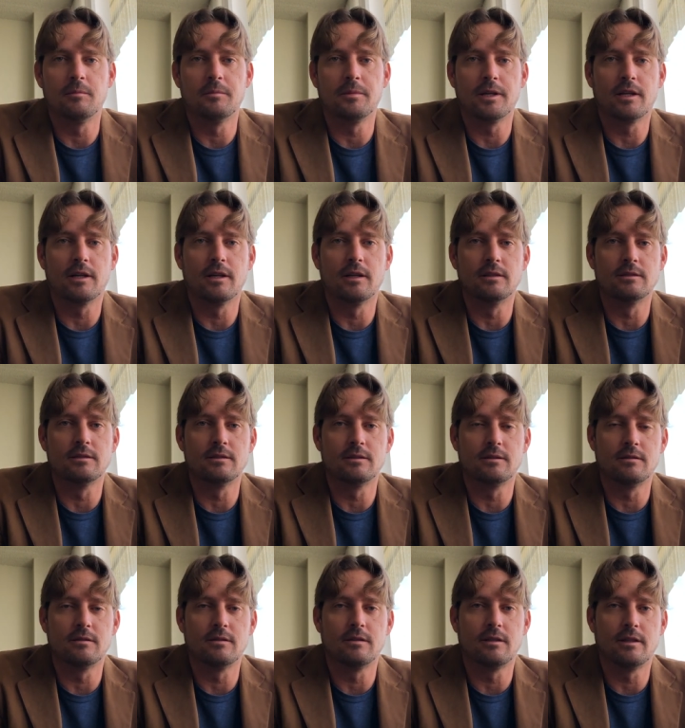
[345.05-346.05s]

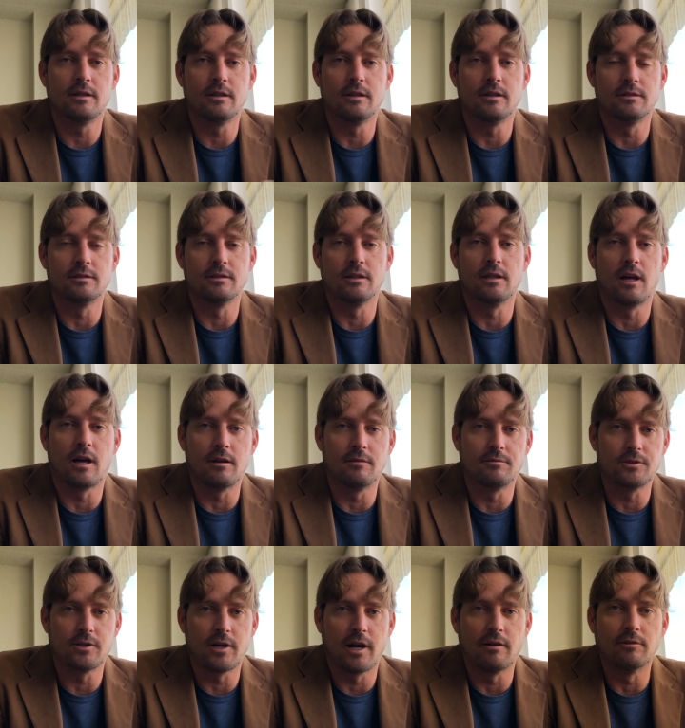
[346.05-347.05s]
because there's a lot of
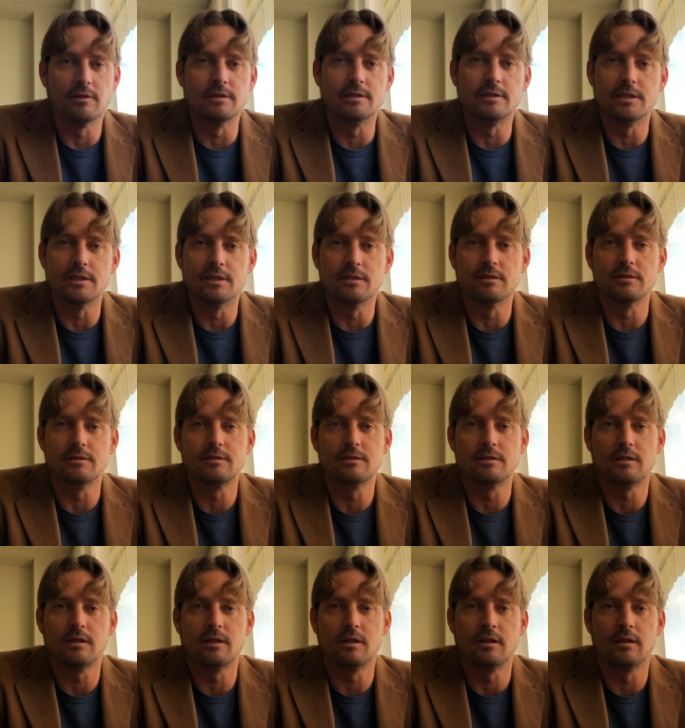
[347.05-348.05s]
travel
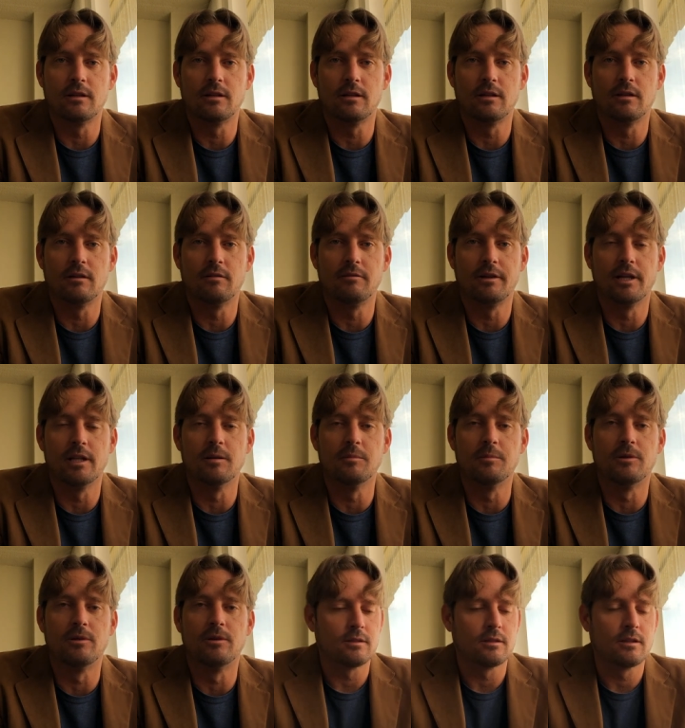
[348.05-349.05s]
deals
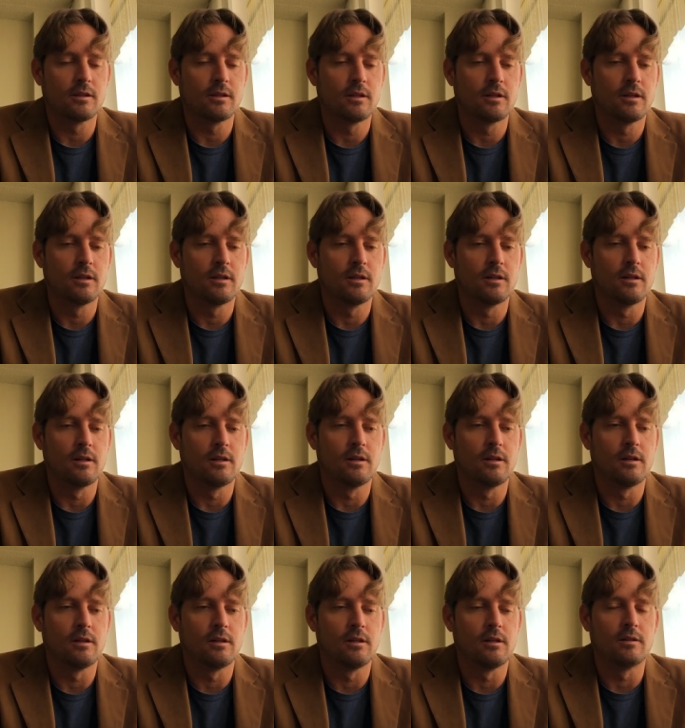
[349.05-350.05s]
available.
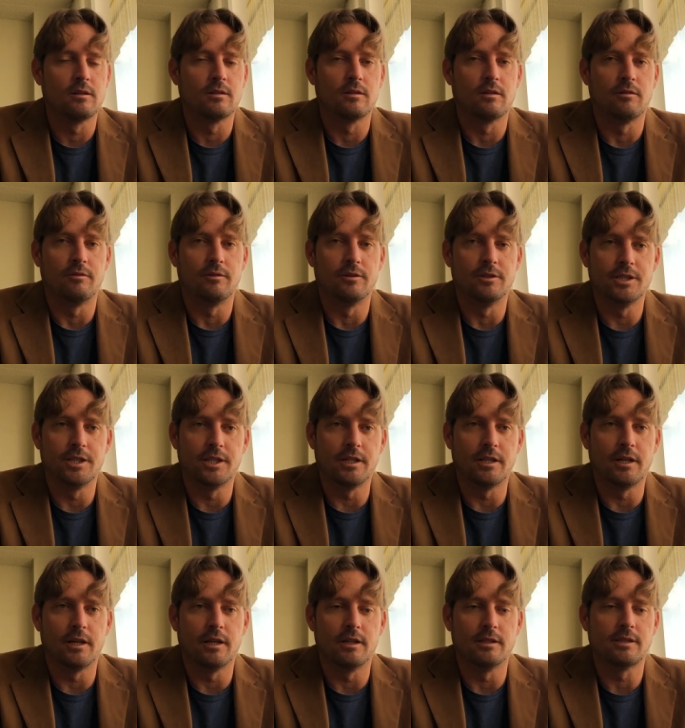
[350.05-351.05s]

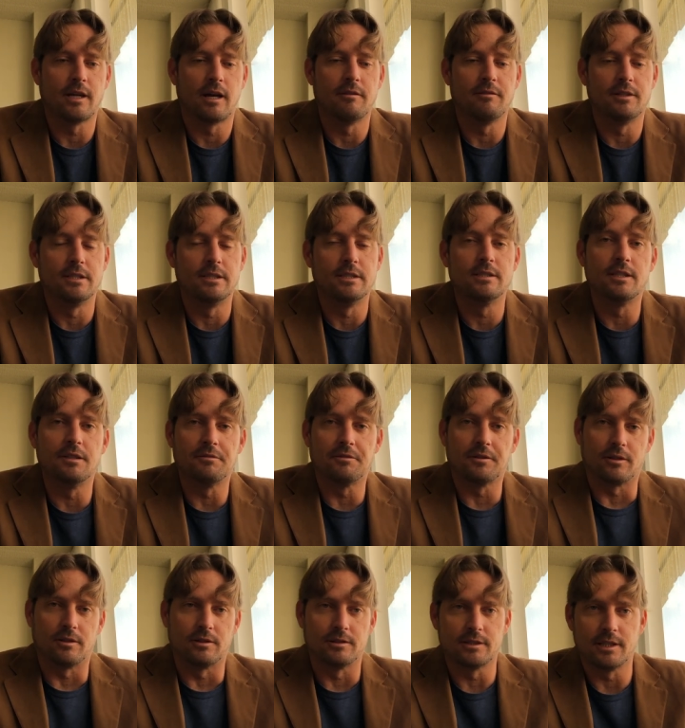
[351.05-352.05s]
Virginia is having
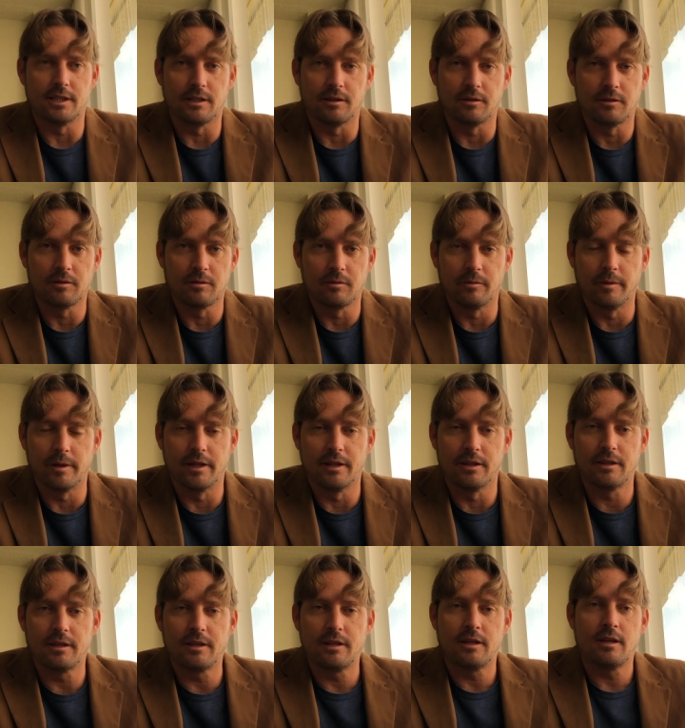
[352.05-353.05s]
difficulty
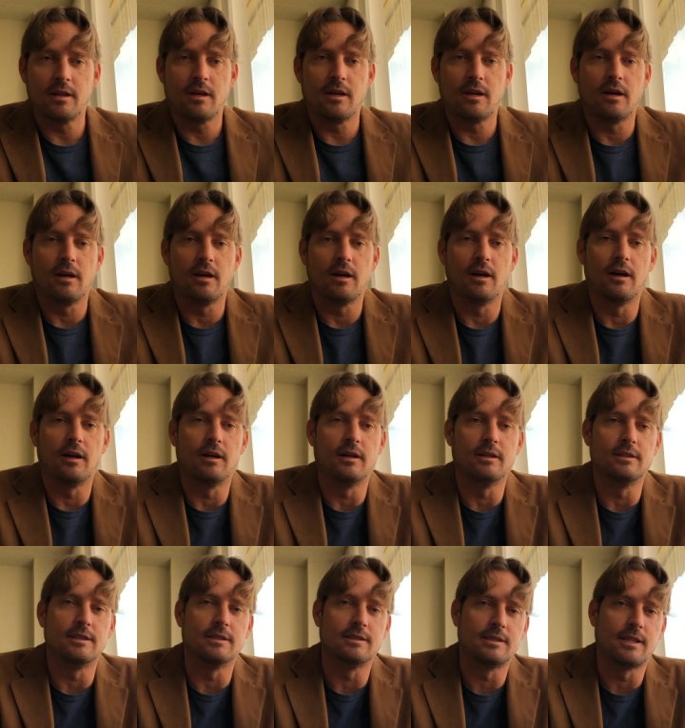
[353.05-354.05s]
with
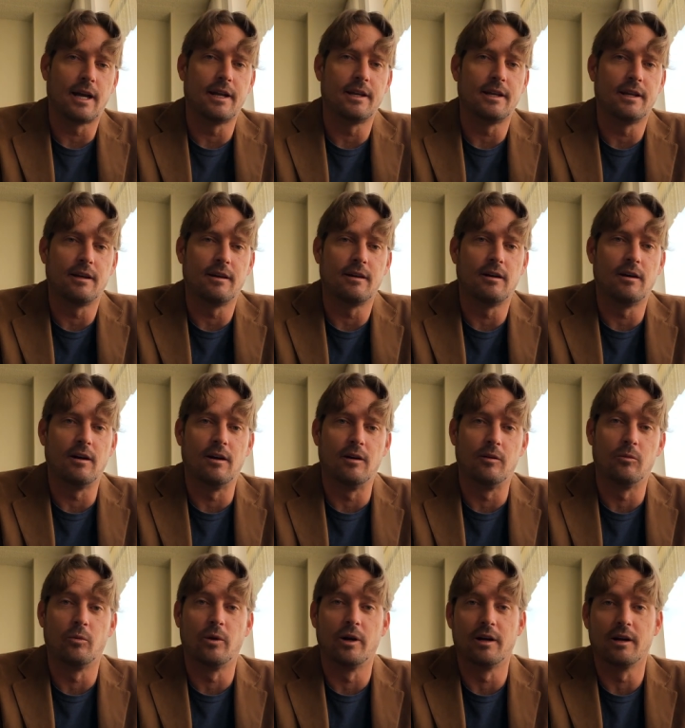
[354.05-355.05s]
deciding
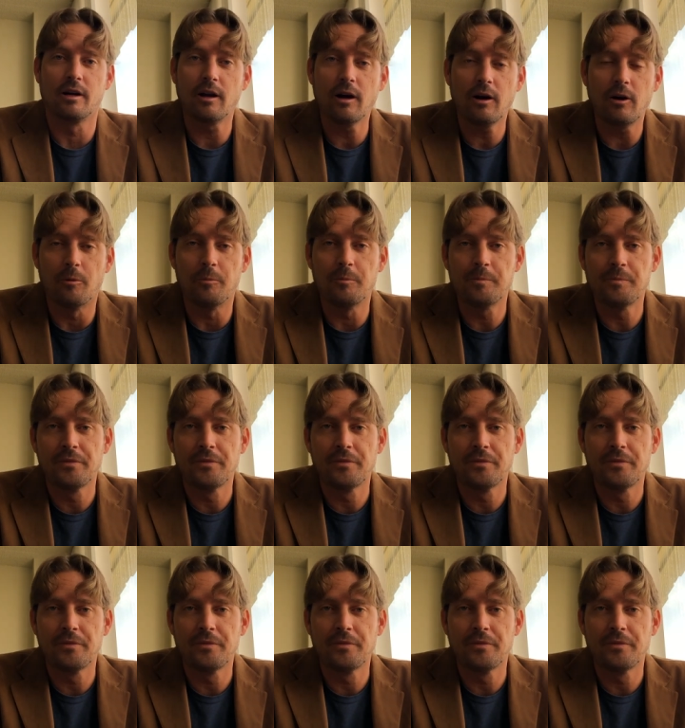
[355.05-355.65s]
on where to go,